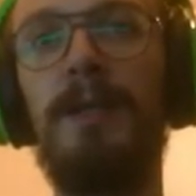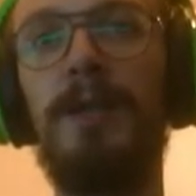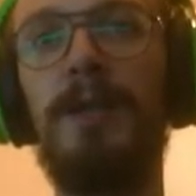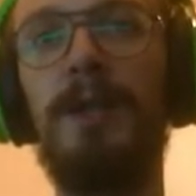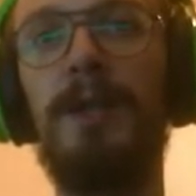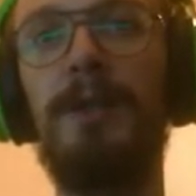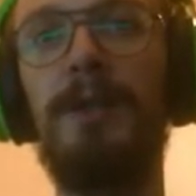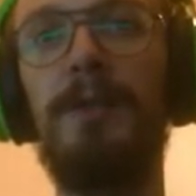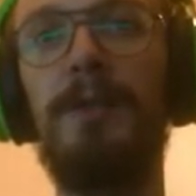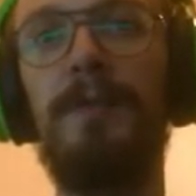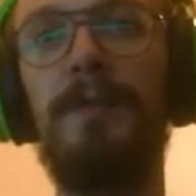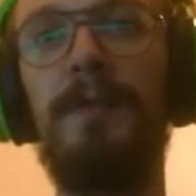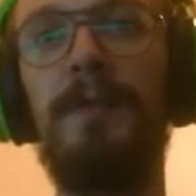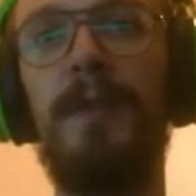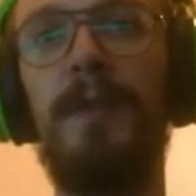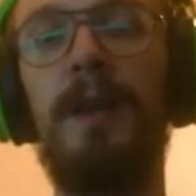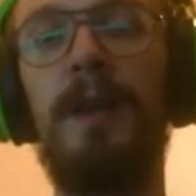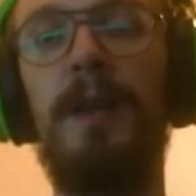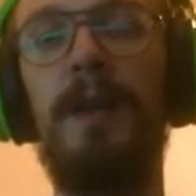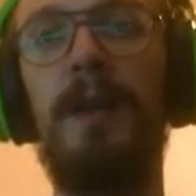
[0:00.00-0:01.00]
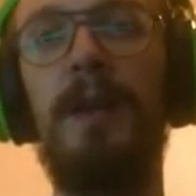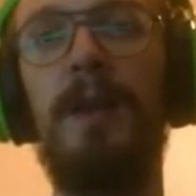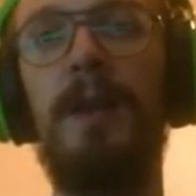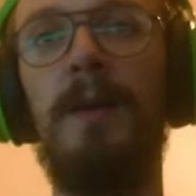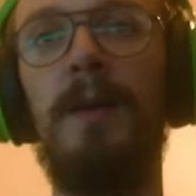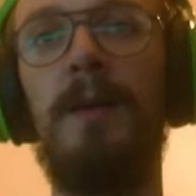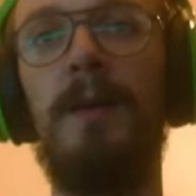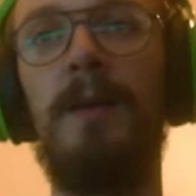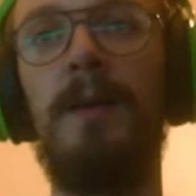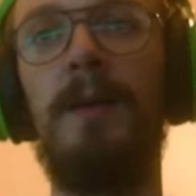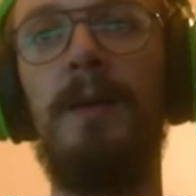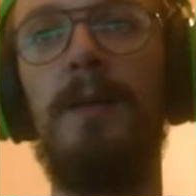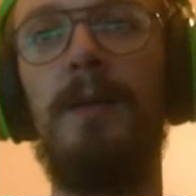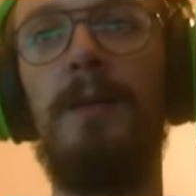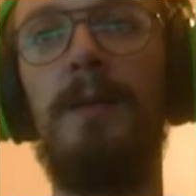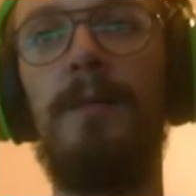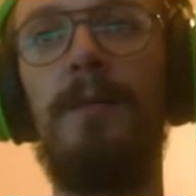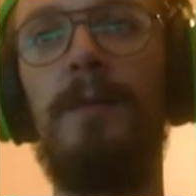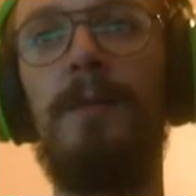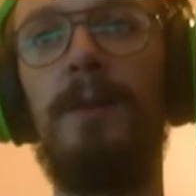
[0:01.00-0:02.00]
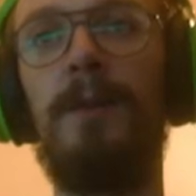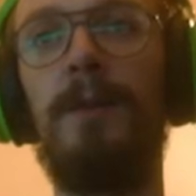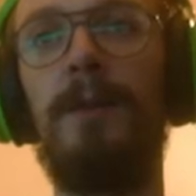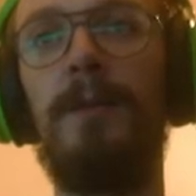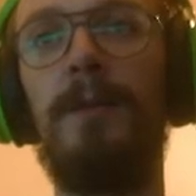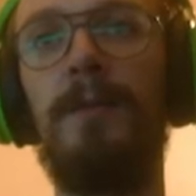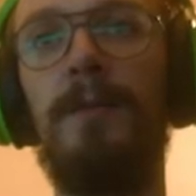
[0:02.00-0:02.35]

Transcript: change for